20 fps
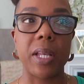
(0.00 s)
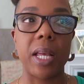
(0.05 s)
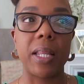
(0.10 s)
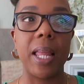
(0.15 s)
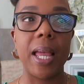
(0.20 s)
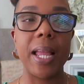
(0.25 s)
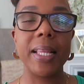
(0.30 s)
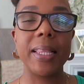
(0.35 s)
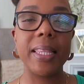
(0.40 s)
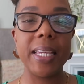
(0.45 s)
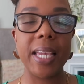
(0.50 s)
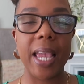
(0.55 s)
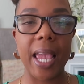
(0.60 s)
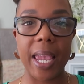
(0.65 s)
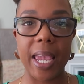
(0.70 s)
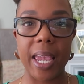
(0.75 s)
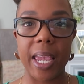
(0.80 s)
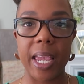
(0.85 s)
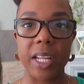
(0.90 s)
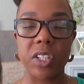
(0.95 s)
I like the
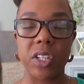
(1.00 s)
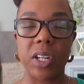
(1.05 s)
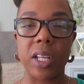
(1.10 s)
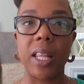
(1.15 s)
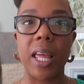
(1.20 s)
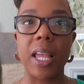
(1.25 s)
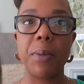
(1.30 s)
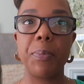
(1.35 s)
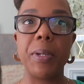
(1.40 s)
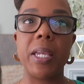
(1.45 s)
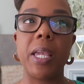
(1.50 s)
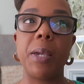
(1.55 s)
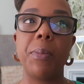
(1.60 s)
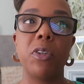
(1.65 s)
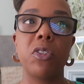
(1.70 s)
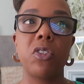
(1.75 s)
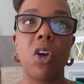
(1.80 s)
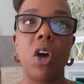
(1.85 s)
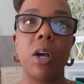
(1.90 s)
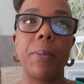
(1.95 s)
age, and I like being
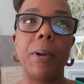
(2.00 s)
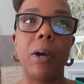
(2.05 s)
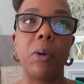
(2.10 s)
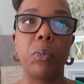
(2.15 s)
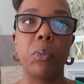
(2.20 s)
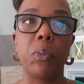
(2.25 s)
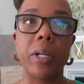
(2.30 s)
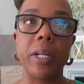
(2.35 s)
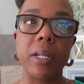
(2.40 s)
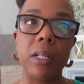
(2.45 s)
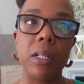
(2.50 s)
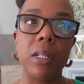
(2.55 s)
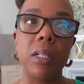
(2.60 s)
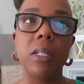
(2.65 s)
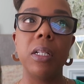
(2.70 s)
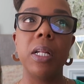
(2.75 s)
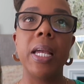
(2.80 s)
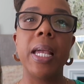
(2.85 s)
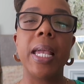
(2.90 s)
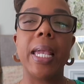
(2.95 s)
able to talk about
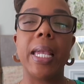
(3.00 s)
real